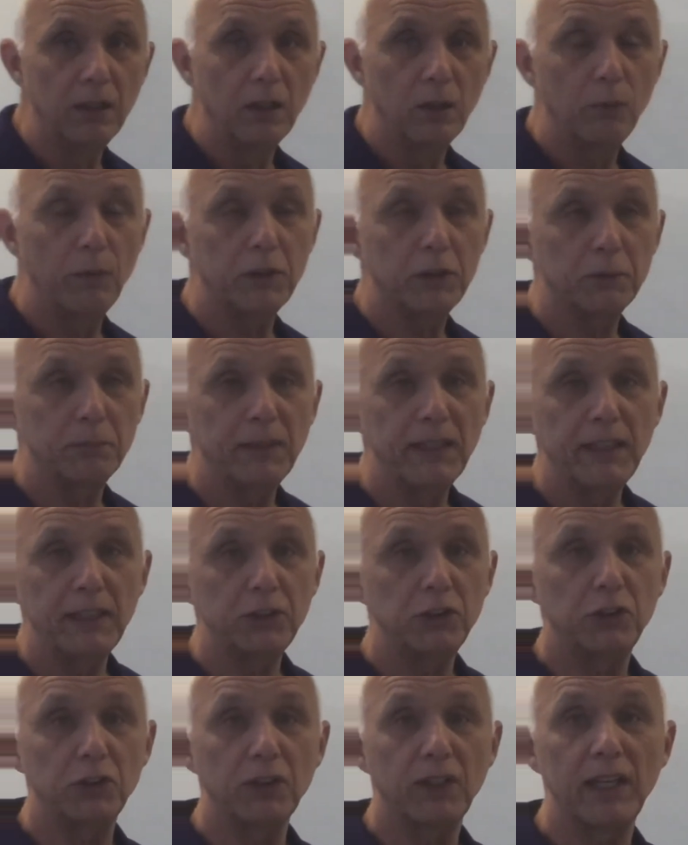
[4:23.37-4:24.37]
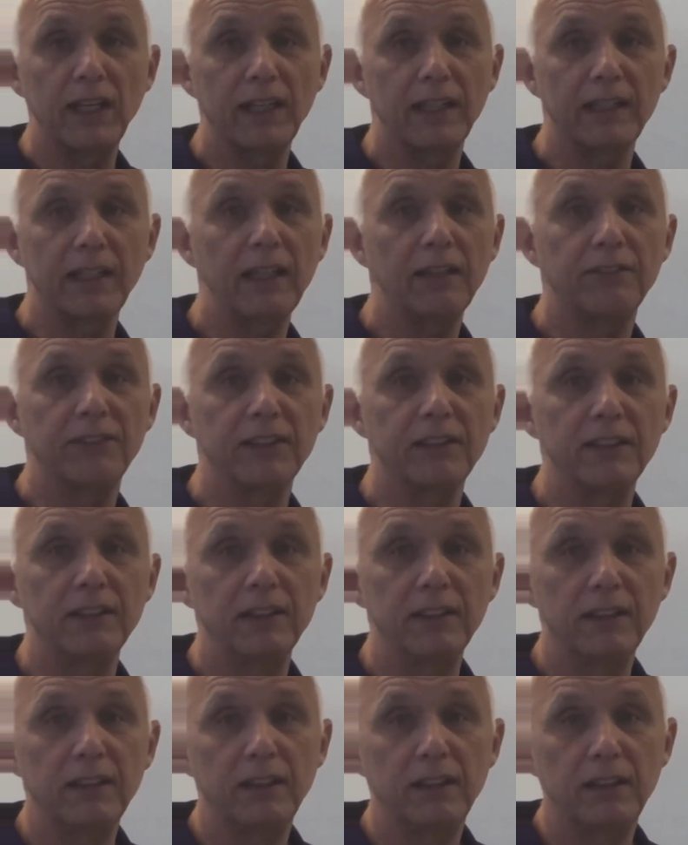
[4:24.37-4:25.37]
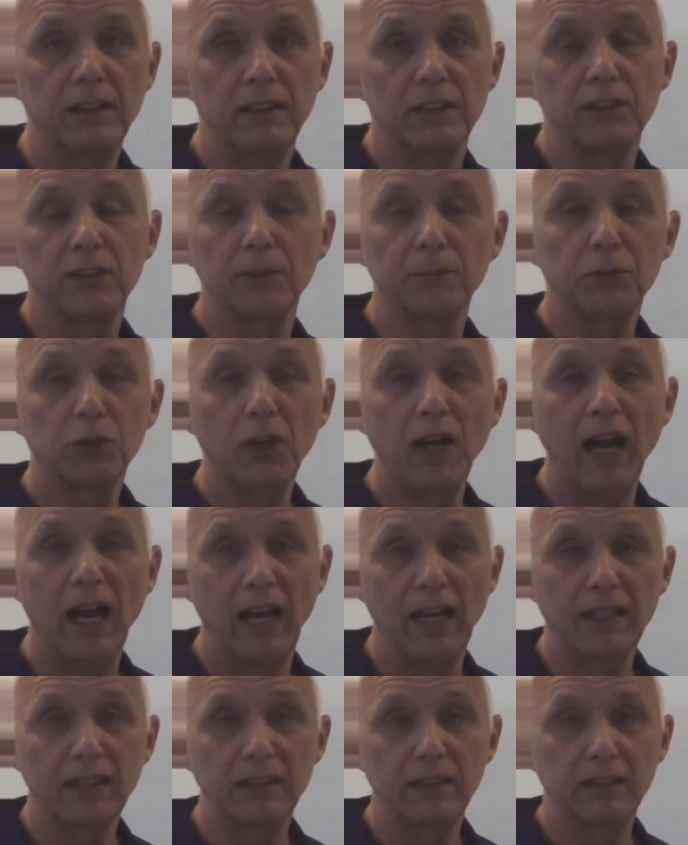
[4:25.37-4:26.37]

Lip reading: which means you can't even subtract.